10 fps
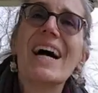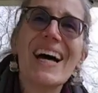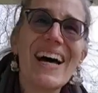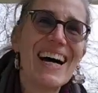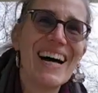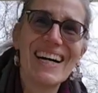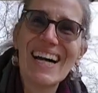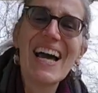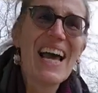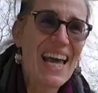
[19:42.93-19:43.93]

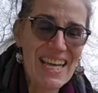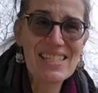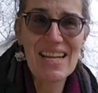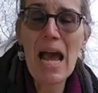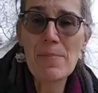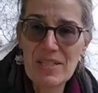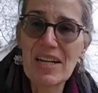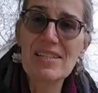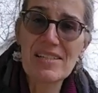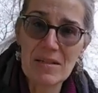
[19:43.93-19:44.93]
It is an
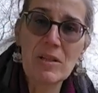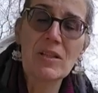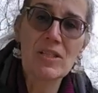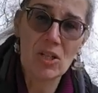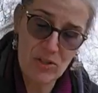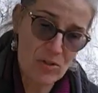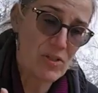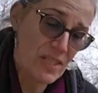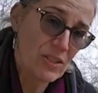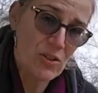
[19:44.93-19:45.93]
appetite stimulant. It also
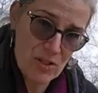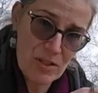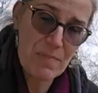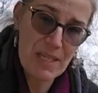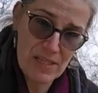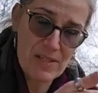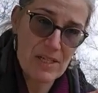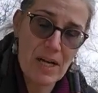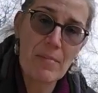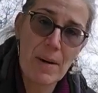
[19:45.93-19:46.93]
signals to the bees to
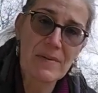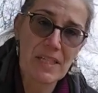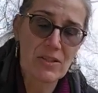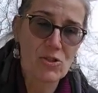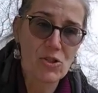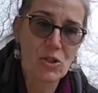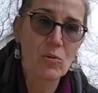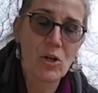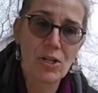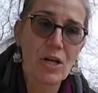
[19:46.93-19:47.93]
come up to get the sugar
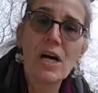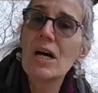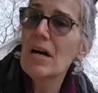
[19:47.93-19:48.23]
water.